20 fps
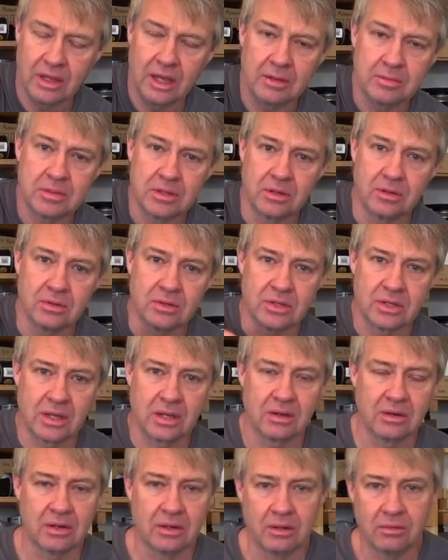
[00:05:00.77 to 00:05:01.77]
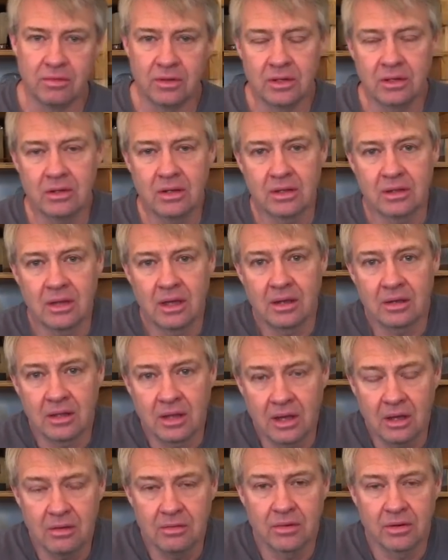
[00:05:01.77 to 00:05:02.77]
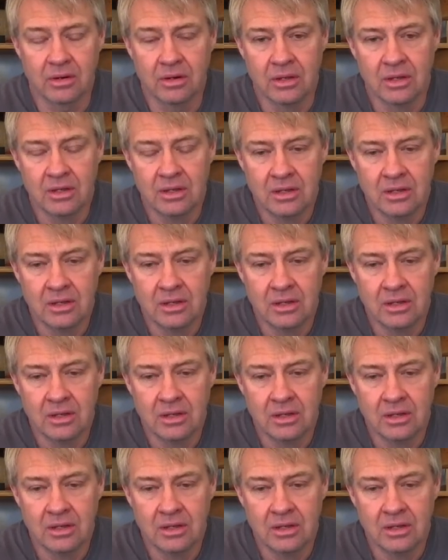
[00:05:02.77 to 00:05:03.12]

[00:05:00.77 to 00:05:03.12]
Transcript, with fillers: Absolute Sound. And if you look at that cover,